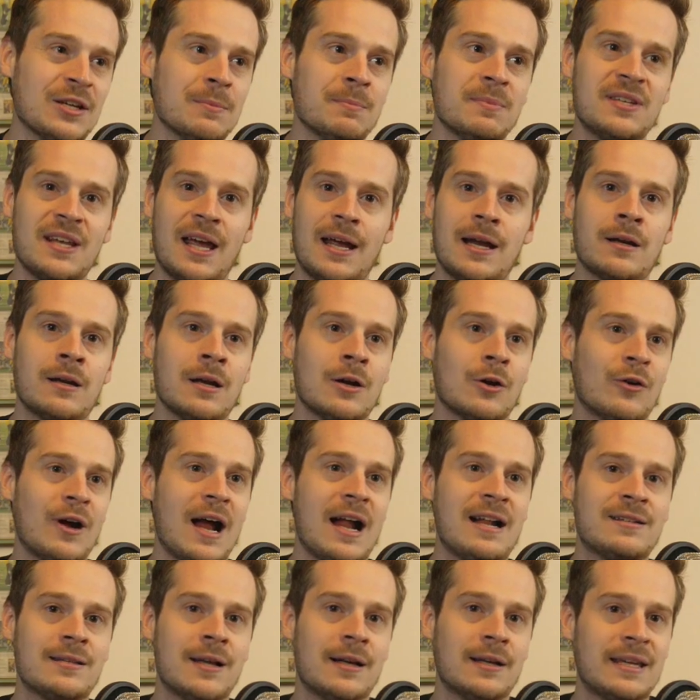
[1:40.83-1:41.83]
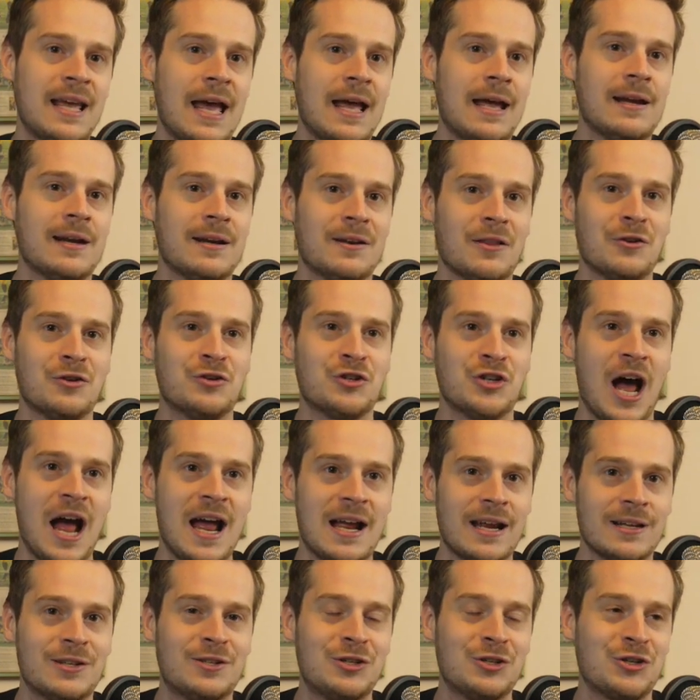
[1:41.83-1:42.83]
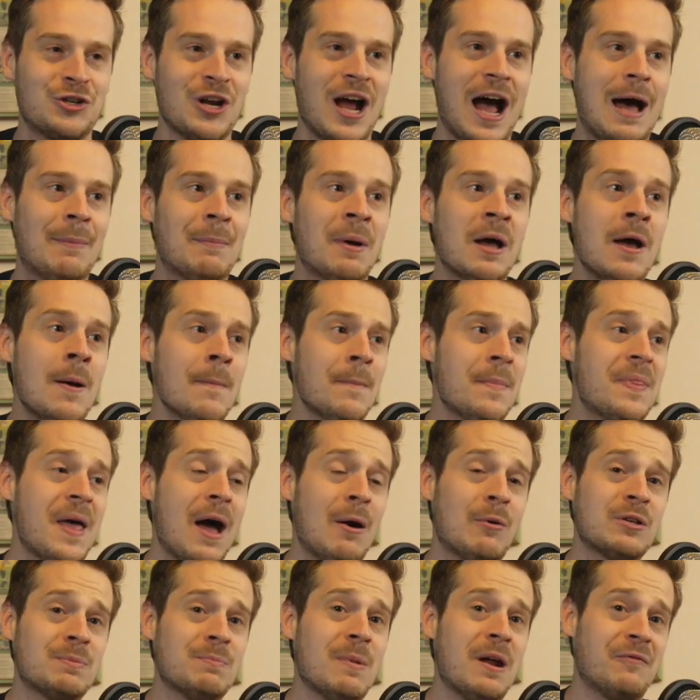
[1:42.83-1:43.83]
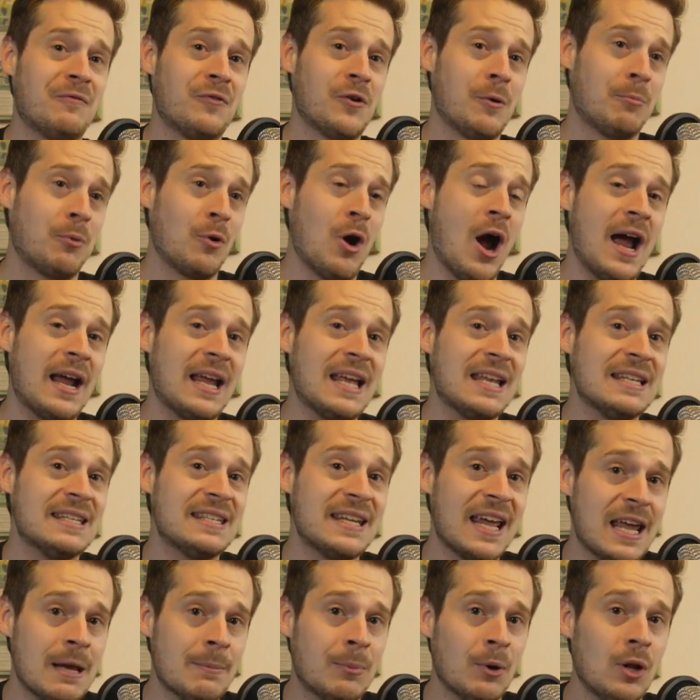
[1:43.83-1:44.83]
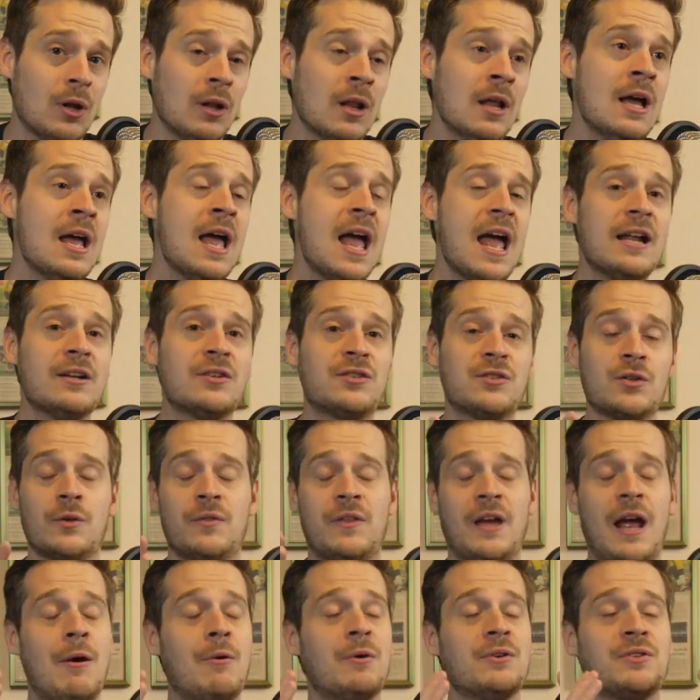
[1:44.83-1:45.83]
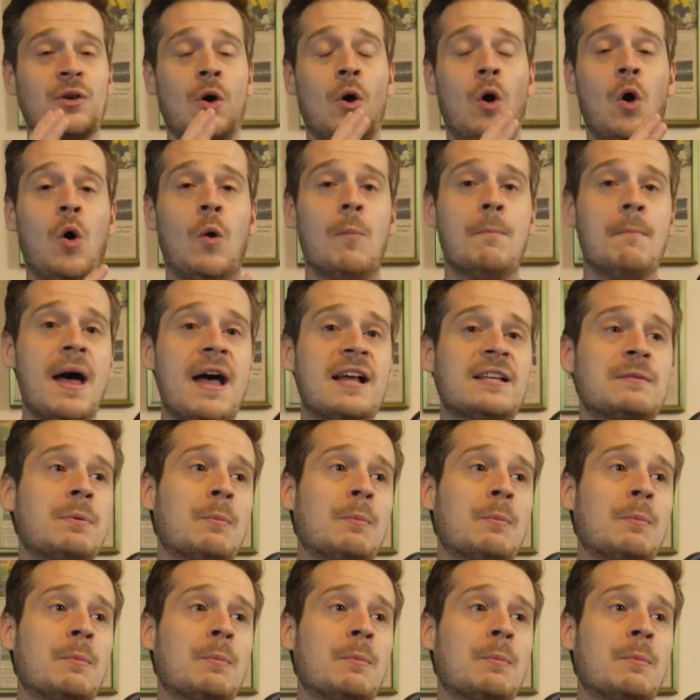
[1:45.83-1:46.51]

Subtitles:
him saying, congrats on getting the Giants job, but that was meant for Brian Dable, and so that was a whole mess.